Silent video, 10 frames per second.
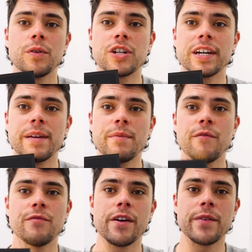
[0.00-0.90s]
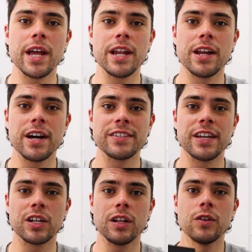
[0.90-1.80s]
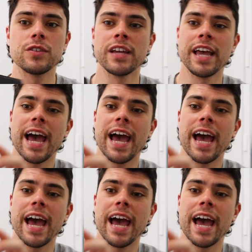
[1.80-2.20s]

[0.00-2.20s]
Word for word: which I keep very nice and close,